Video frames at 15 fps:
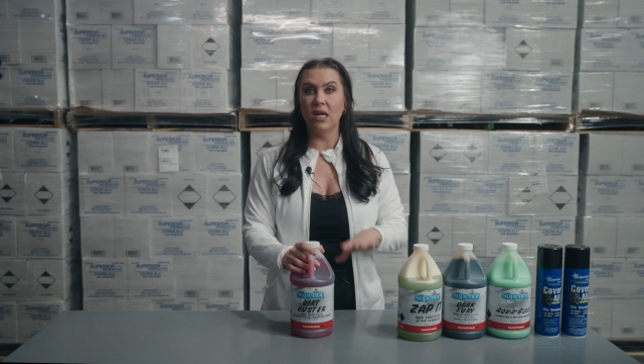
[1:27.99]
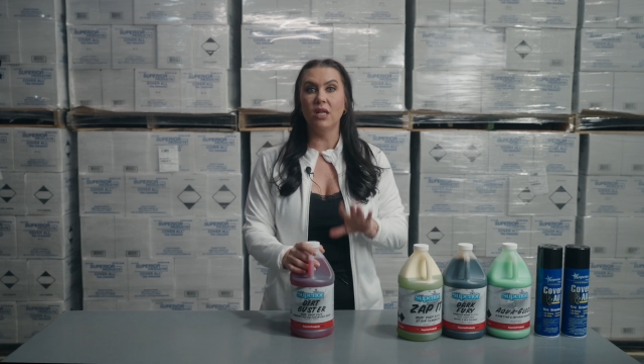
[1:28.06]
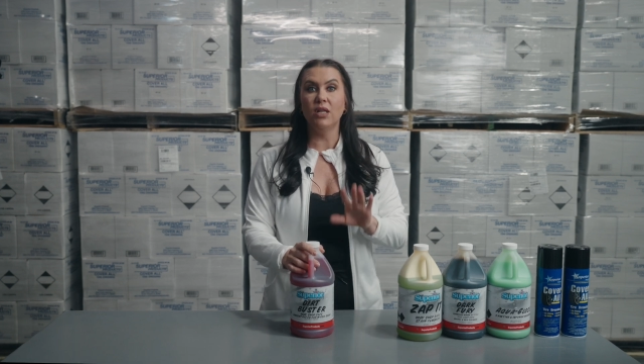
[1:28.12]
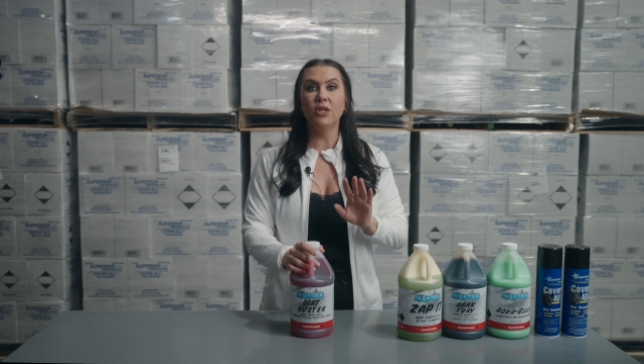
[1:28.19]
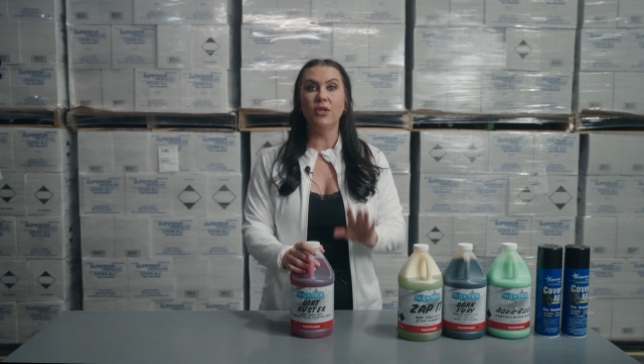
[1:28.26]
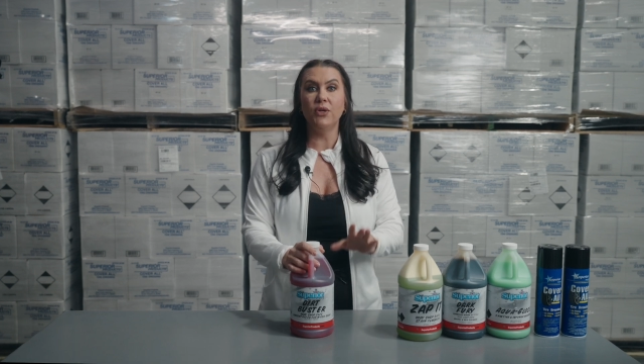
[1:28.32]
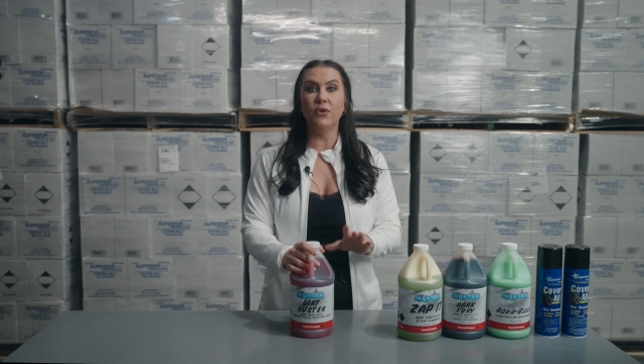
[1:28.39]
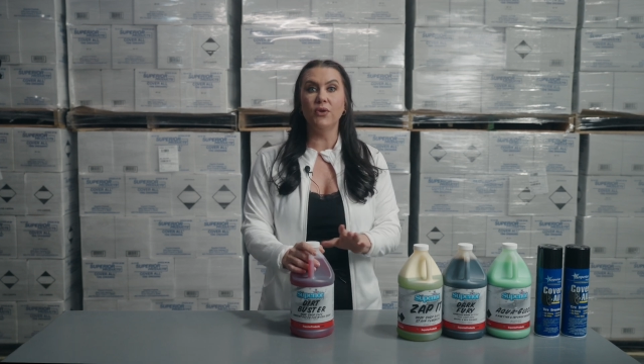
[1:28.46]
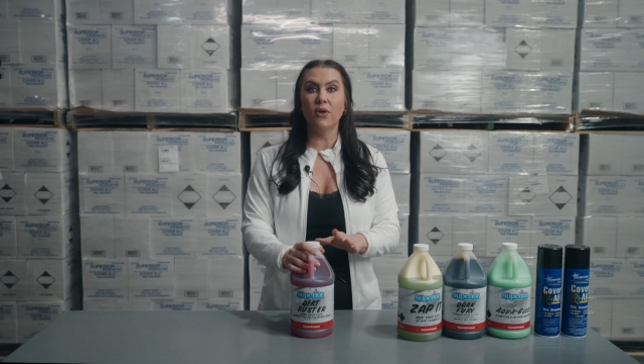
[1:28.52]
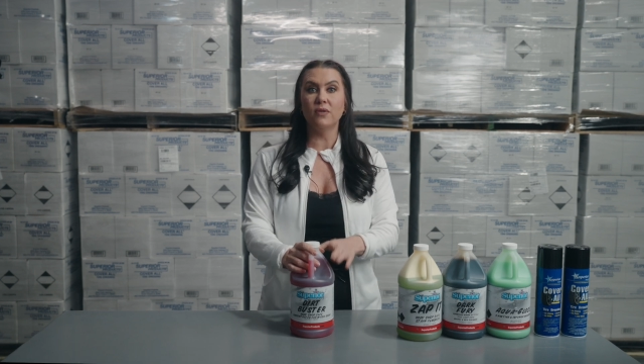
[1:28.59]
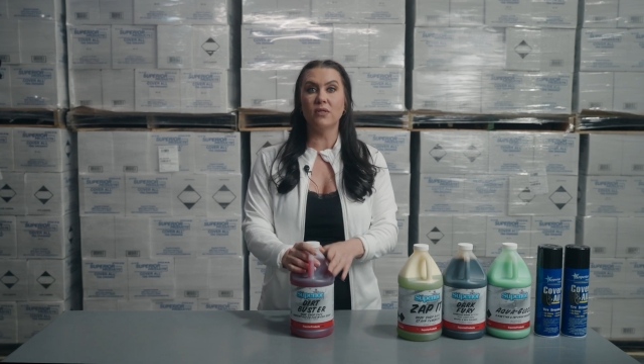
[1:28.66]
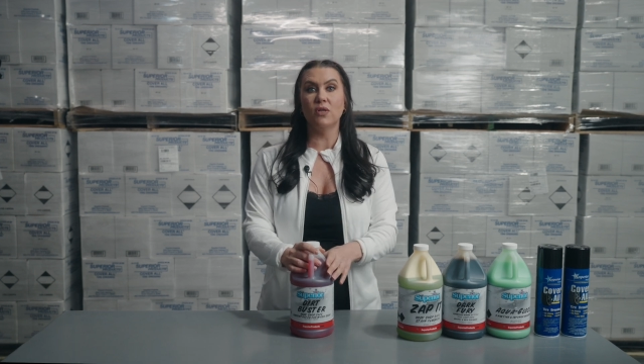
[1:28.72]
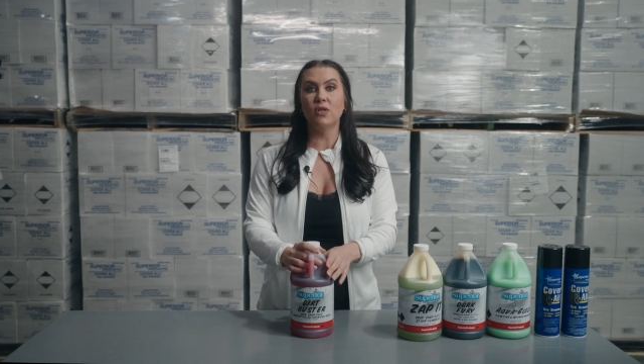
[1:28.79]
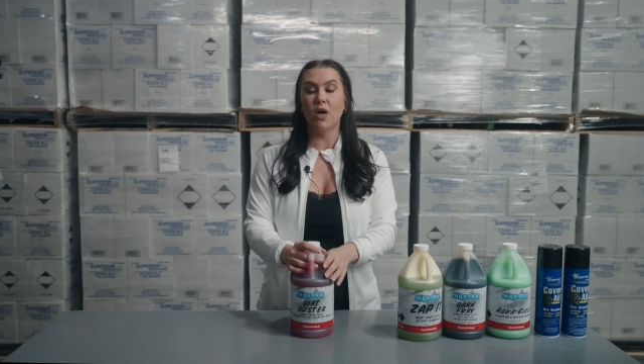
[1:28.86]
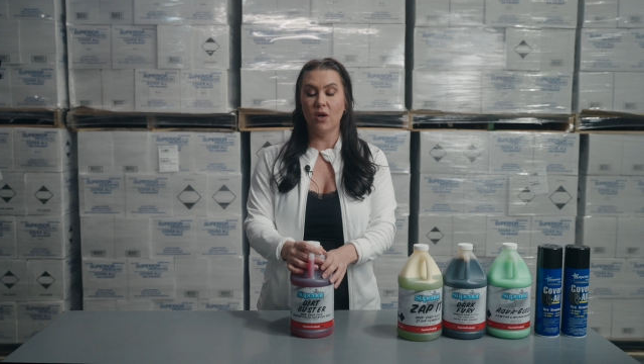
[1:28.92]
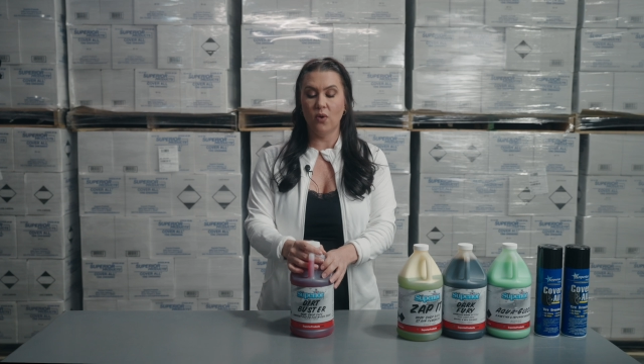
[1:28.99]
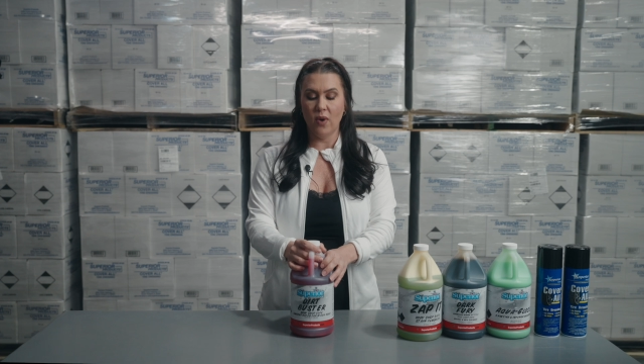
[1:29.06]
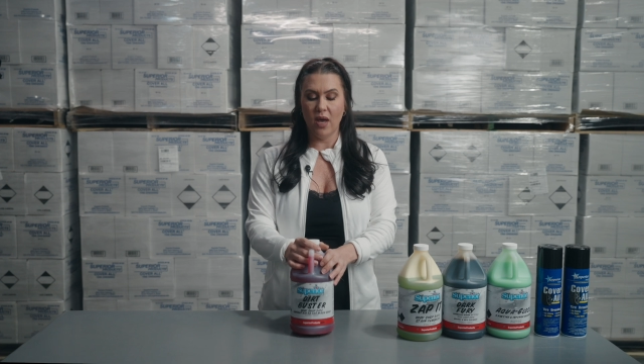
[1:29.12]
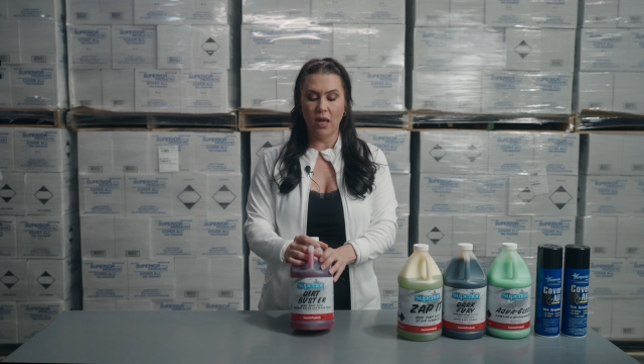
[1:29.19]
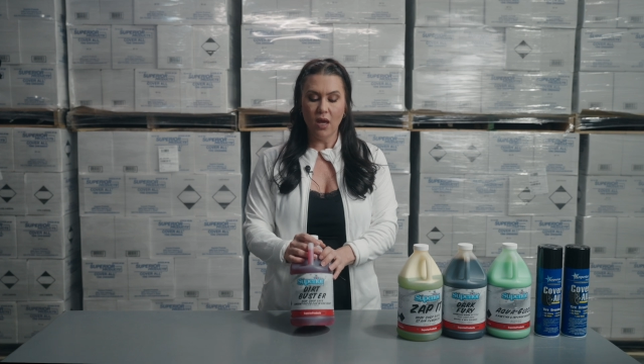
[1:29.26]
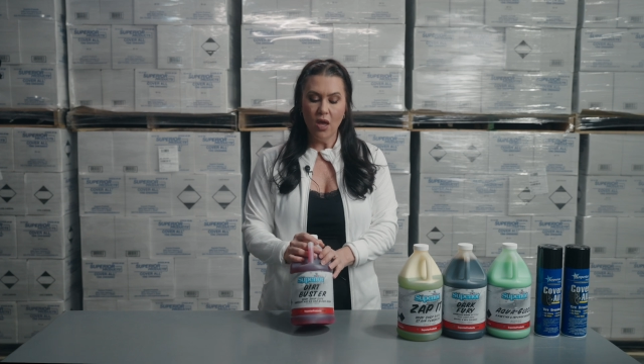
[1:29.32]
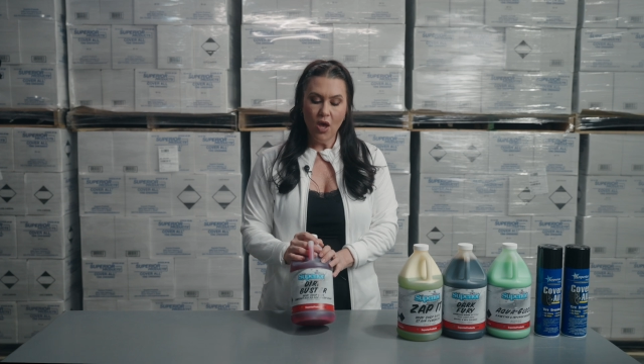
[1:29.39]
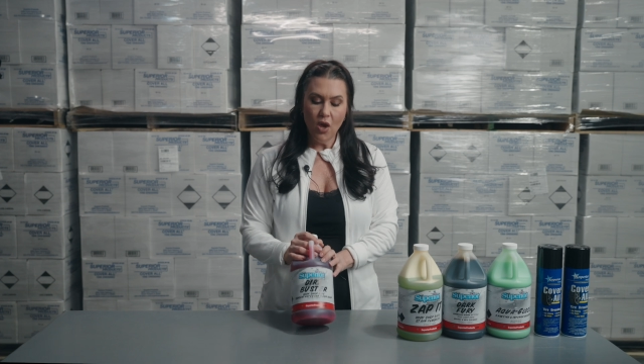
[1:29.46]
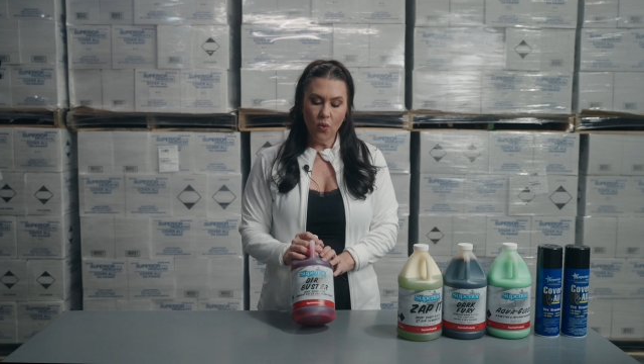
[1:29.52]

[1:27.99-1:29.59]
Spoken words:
A little goes a long way.